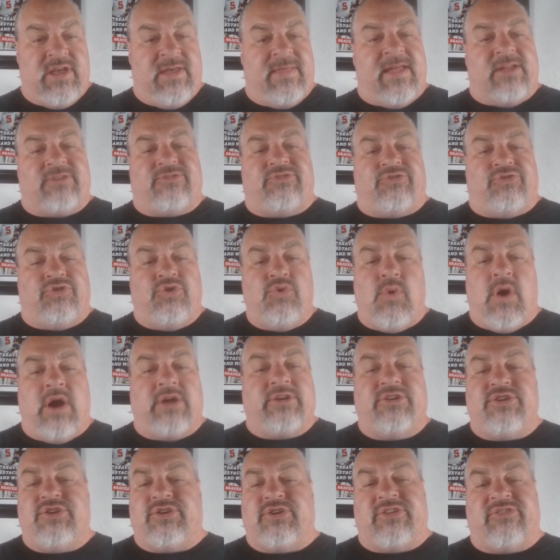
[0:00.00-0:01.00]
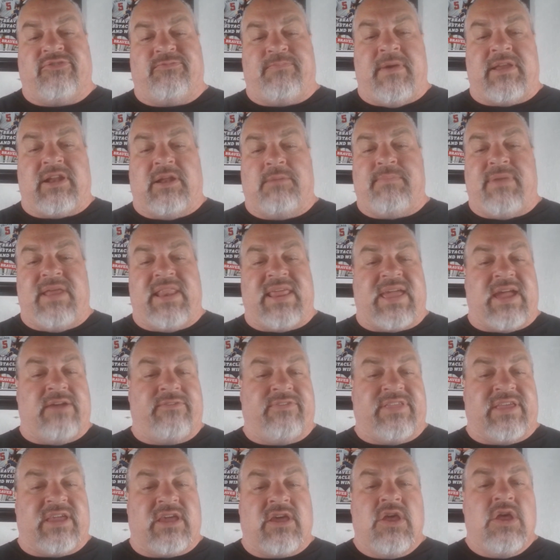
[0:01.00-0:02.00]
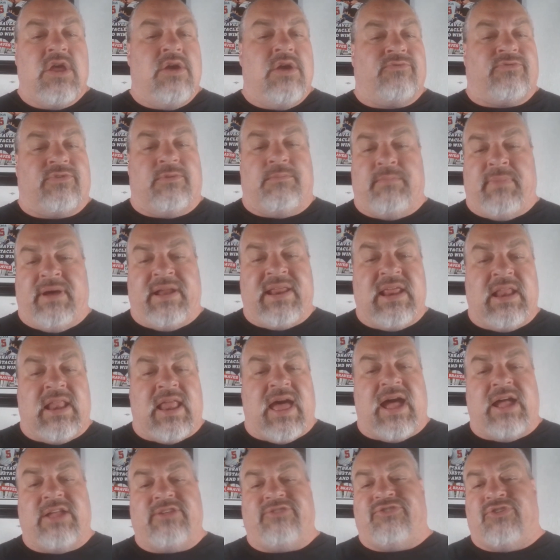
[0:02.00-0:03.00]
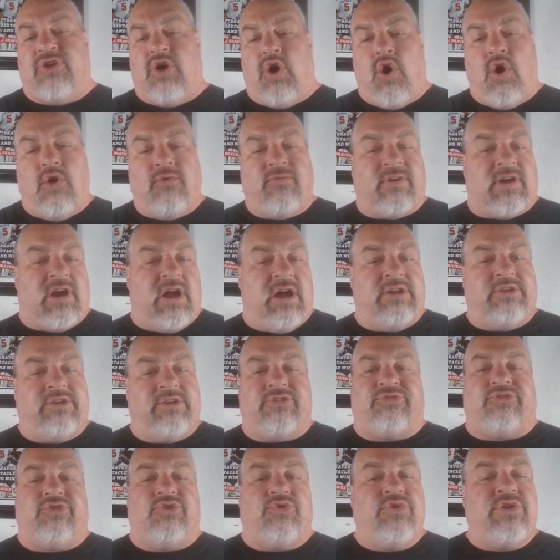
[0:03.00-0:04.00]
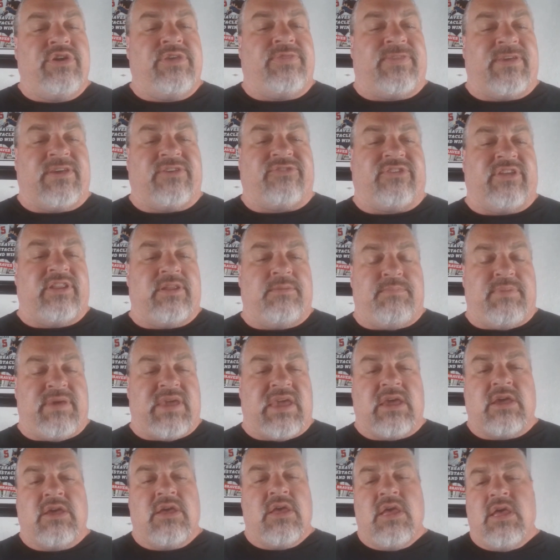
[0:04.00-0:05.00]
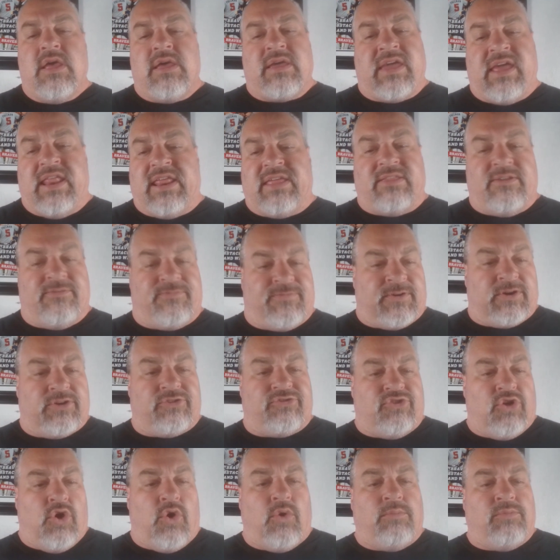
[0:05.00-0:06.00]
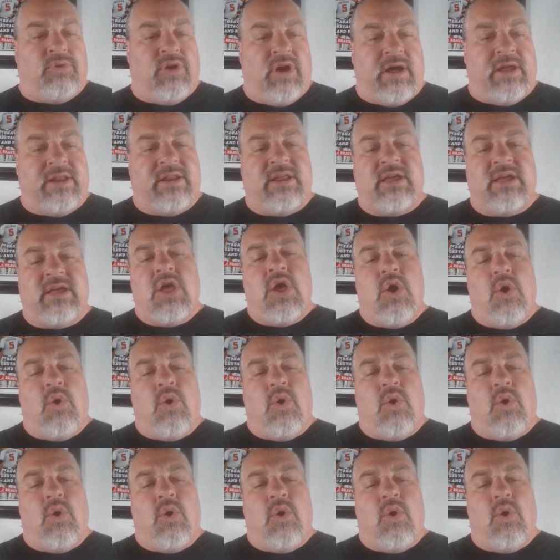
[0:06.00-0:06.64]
That's $200 you can spend on betting everything from money lines to over-unders to who you think's going to be getting the first home run.